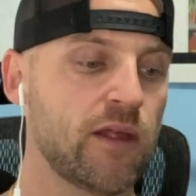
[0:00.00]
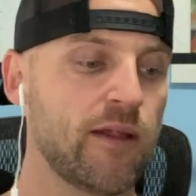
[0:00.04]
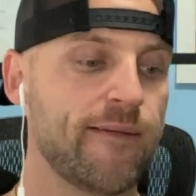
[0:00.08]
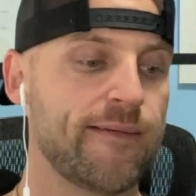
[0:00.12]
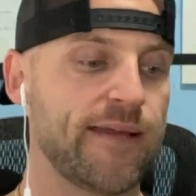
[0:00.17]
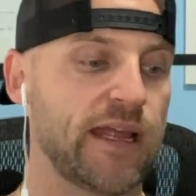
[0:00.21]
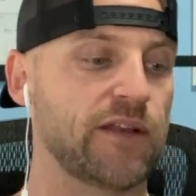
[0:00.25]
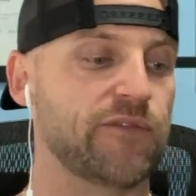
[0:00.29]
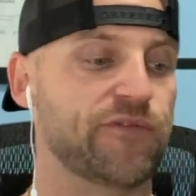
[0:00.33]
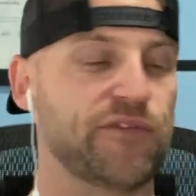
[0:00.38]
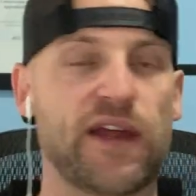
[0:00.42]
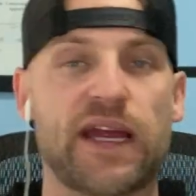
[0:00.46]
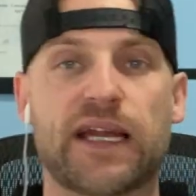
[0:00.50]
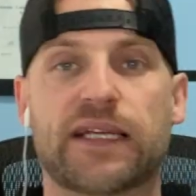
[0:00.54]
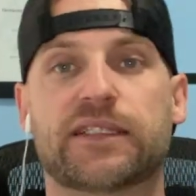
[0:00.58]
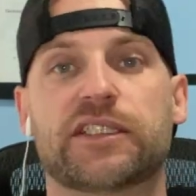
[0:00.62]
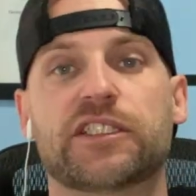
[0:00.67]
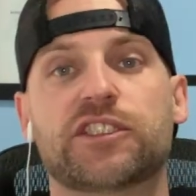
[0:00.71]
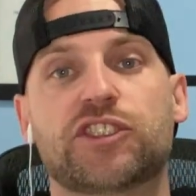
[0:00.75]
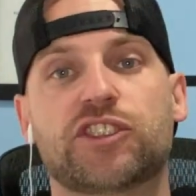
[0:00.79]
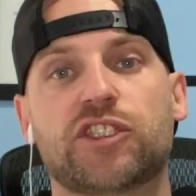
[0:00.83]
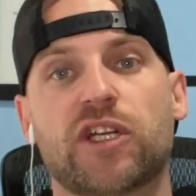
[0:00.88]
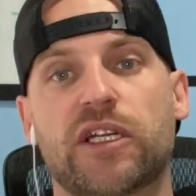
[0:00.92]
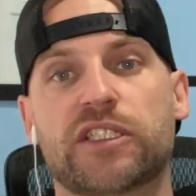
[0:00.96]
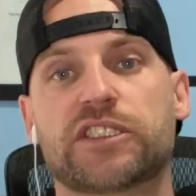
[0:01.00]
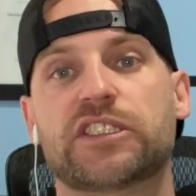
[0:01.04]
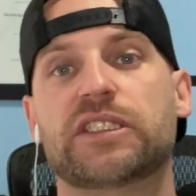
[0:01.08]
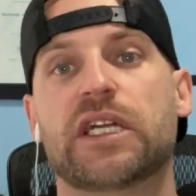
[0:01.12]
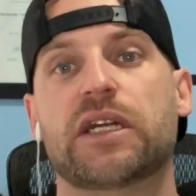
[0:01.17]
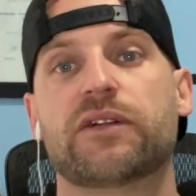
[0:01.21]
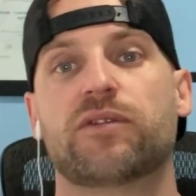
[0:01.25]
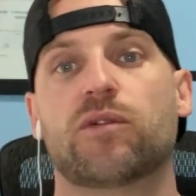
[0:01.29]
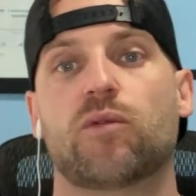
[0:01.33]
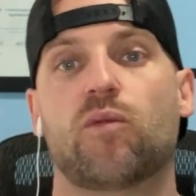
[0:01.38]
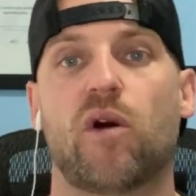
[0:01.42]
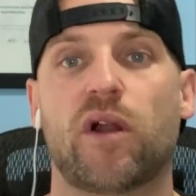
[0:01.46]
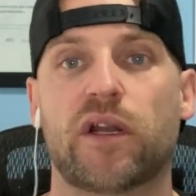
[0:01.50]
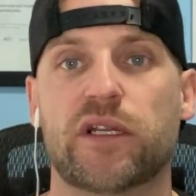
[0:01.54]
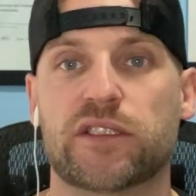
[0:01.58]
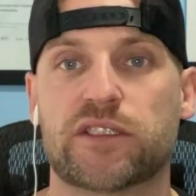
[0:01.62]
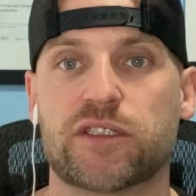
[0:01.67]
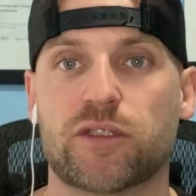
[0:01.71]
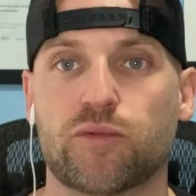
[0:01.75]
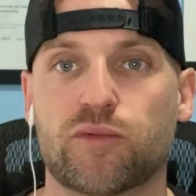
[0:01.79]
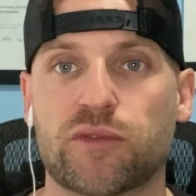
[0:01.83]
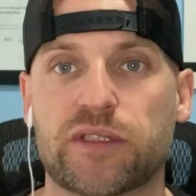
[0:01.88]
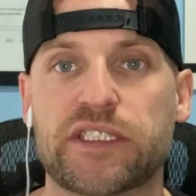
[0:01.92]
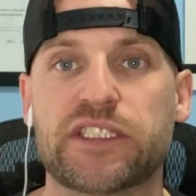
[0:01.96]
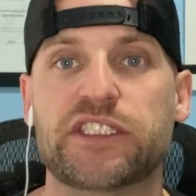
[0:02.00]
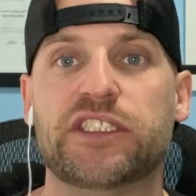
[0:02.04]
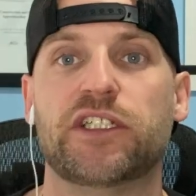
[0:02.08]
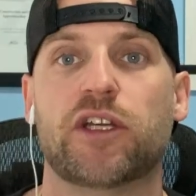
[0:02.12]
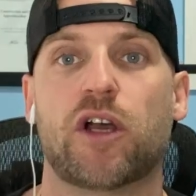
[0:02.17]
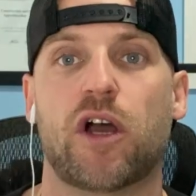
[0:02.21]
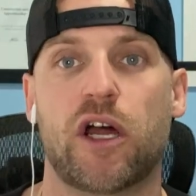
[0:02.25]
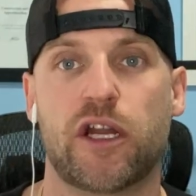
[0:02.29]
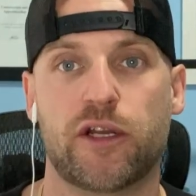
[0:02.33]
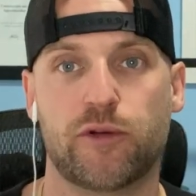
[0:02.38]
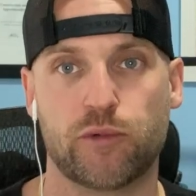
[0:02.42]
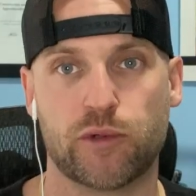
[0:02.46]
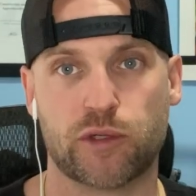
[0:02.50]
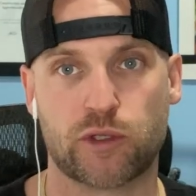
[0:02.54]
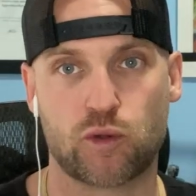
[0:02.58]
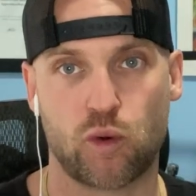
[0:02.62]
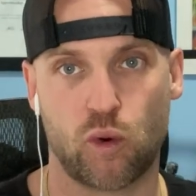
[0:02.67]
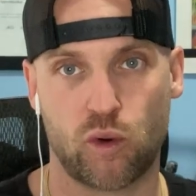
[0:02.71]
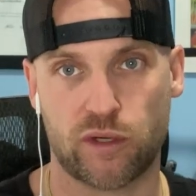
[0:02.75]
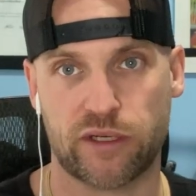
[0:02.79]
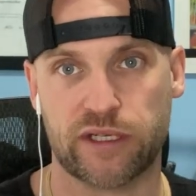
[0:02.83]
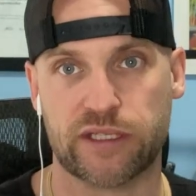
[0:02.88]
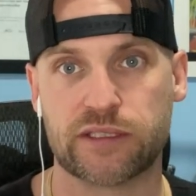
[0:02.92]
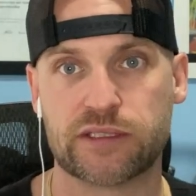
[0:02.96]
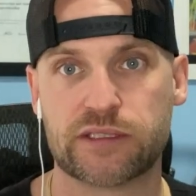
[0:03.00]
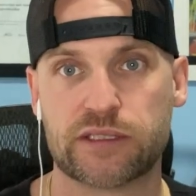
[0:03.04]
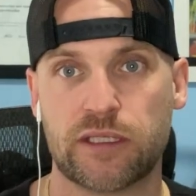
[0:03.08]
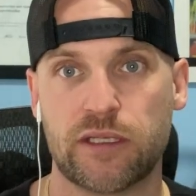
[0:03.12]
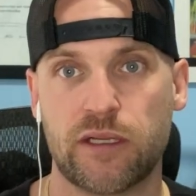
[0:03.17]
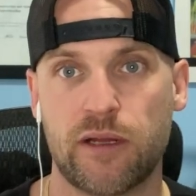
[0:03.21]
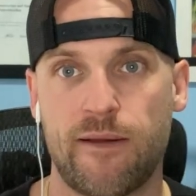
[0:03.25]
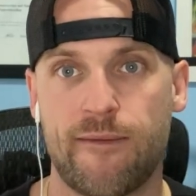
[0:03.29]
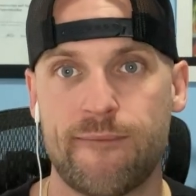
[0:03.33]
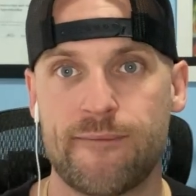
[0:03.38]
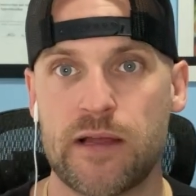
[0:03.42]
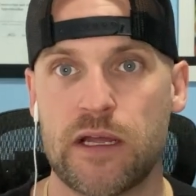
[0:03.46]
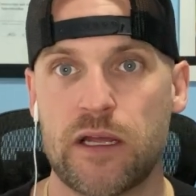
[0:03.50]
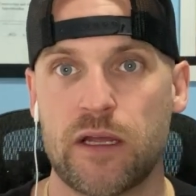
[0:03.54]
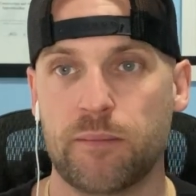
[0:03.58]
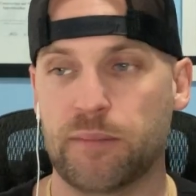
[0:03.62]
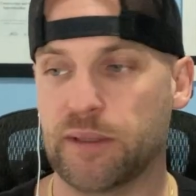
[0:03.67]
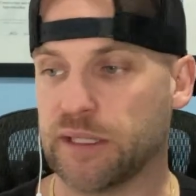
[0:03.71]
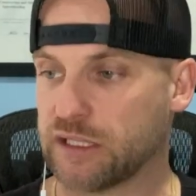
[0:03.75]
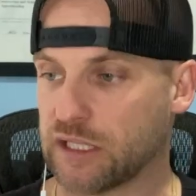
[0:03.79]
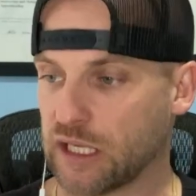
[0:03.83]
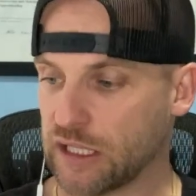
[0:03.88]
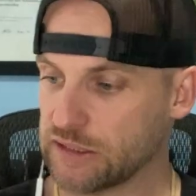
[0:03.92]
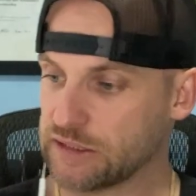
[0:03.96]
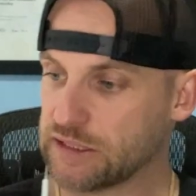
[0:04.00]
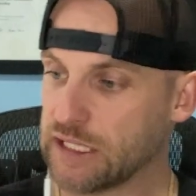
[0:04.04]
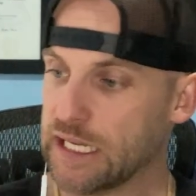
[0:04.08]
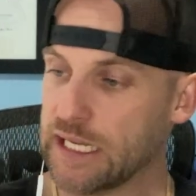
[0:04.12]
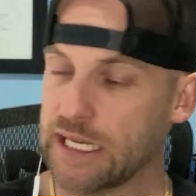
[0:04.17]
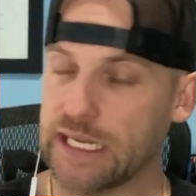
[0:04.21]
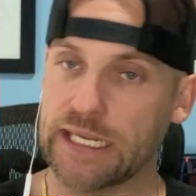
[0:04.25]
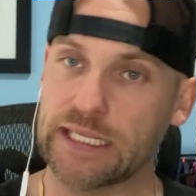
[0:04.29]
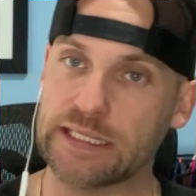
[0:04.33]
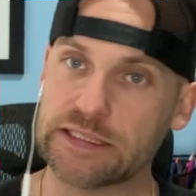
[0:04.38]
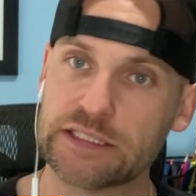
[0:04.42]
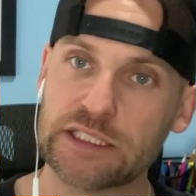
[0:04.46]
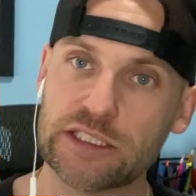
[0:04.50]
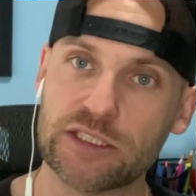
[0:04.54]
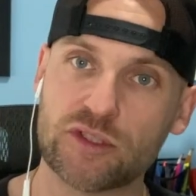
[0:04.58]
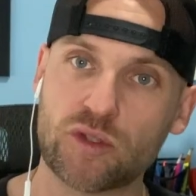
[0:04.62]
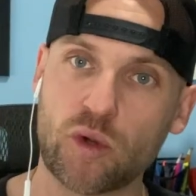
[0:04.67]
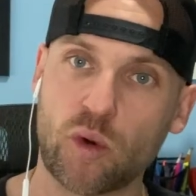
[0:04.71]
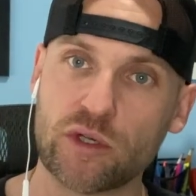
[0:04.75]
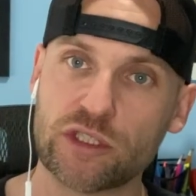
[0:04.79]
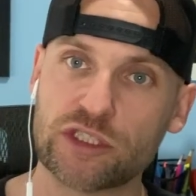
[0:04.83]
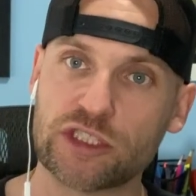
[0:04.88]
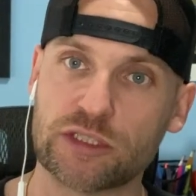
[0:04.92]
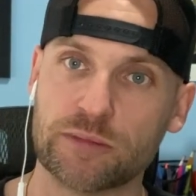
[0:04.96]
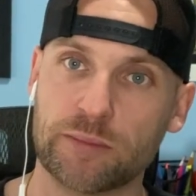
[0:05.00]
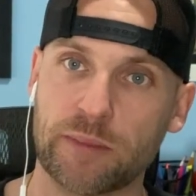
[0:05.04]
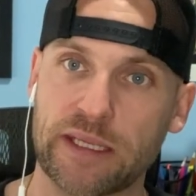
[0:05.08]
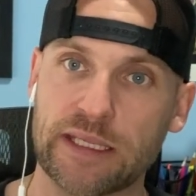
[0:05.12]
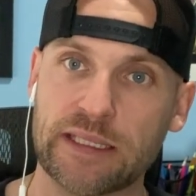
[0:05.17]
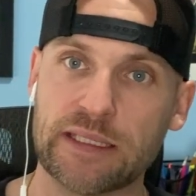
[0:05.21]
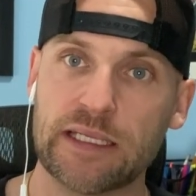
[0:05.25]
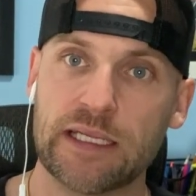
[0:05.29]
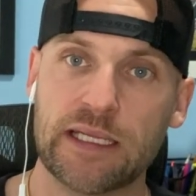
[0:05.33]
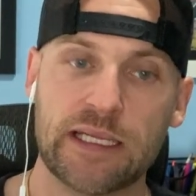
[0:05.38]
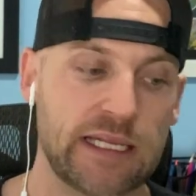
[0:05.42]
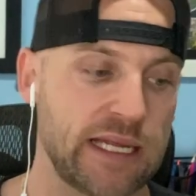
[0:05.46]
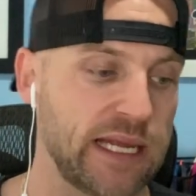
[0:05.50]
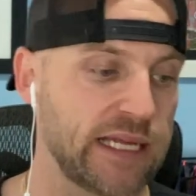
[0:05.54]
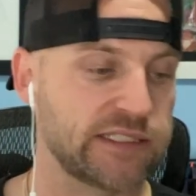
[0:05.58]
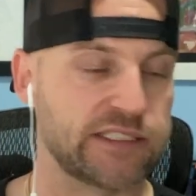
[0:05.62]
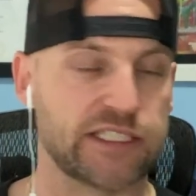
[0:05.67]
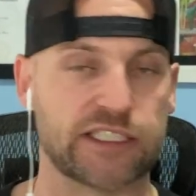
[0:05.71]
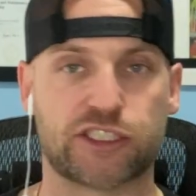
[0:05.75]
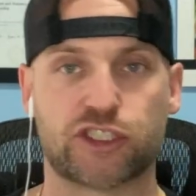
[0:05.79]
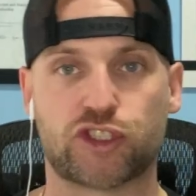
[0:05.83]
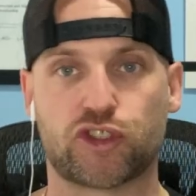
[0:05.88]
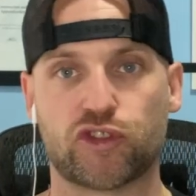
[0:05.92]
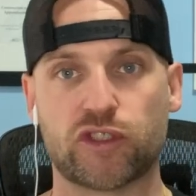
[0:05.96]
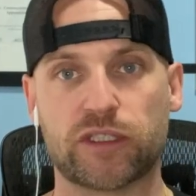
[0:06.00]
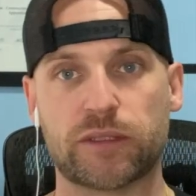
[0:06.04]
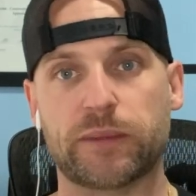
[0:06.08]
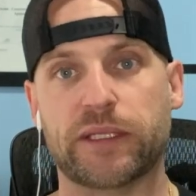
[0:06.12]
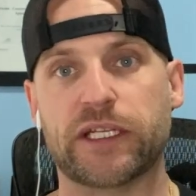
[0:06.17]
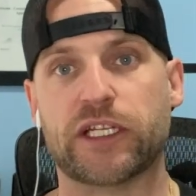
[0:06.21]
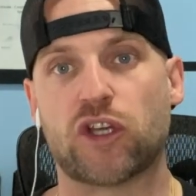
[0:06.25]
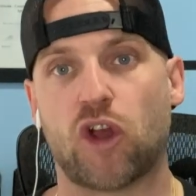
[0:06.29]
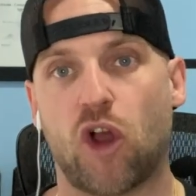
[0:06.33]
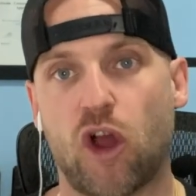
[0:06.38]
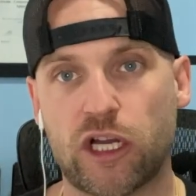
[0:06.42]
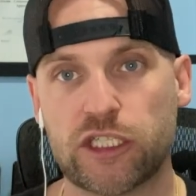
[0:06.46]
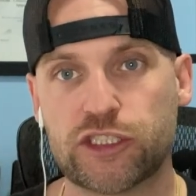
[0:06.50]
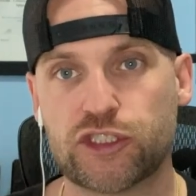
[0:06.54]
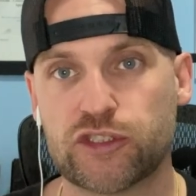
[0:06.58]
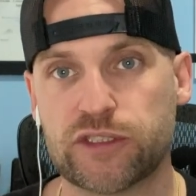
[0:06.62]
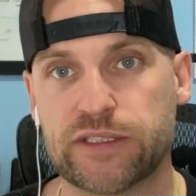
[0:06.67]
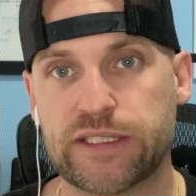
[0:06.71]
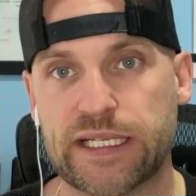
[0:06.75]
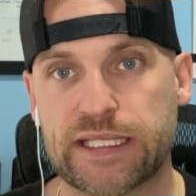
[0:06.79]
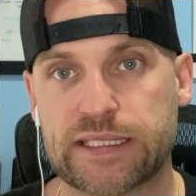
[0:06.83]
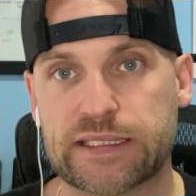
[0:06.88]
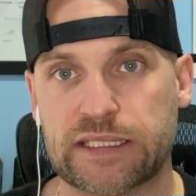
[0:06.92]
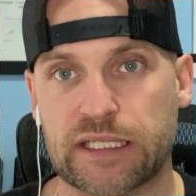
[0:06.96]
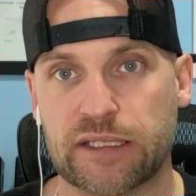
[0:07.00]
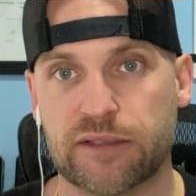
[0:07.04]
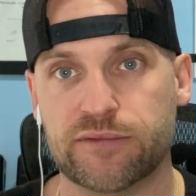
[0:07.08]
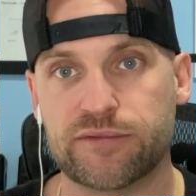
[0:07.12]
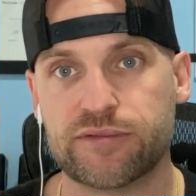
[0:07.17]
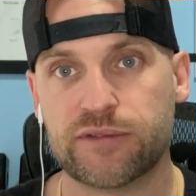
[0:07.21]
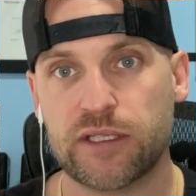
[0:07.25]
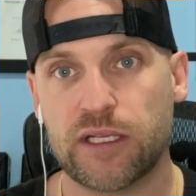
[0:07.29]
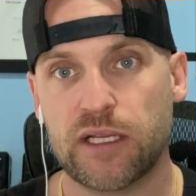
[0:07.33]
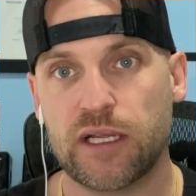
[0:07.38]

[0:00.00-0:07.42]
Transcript: In fact, this judge never wanted to release the audio recordings because his endorsement is extremely contradictive